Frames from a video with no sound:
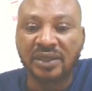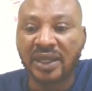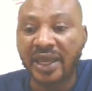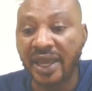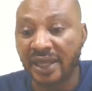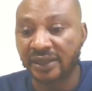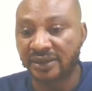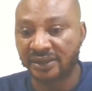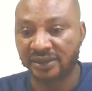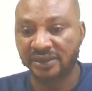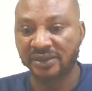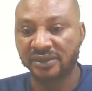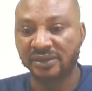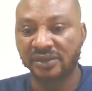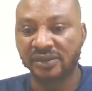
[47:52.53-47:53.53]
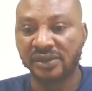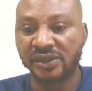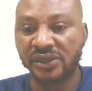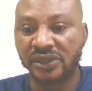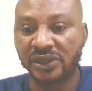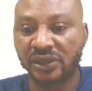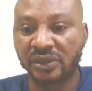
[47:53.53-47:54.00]
8.
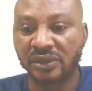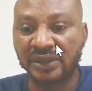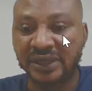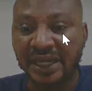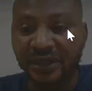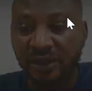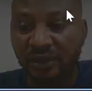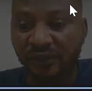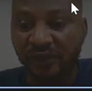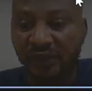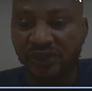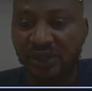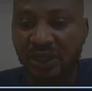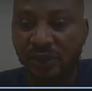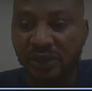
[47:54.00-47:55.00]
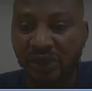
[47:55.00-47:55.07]
So thank you for staying with